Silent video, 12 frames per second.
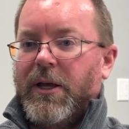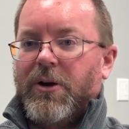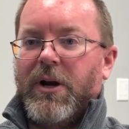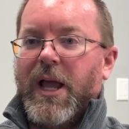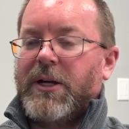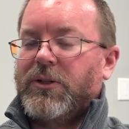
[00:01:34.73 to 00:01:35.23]

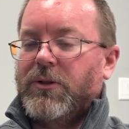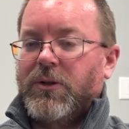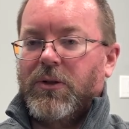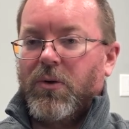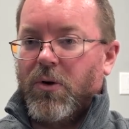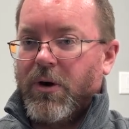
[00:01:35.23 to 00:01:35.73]

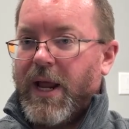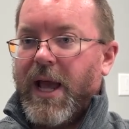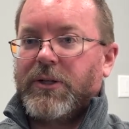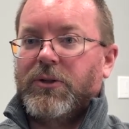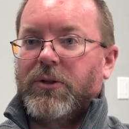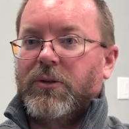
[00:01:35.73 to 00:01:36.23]
international or
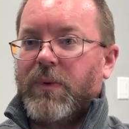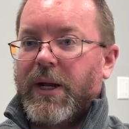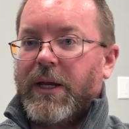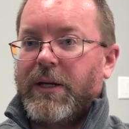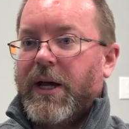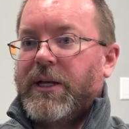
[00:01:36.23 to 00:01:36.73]
national
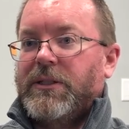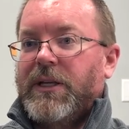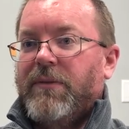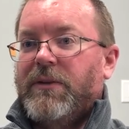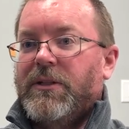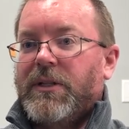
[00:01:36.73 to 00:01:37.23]
recognized
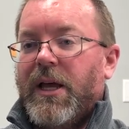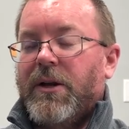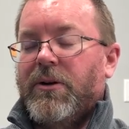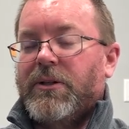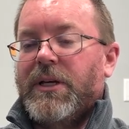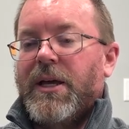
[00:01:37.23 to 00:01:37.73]
safety
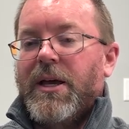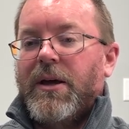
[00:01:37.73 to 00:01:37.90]
standards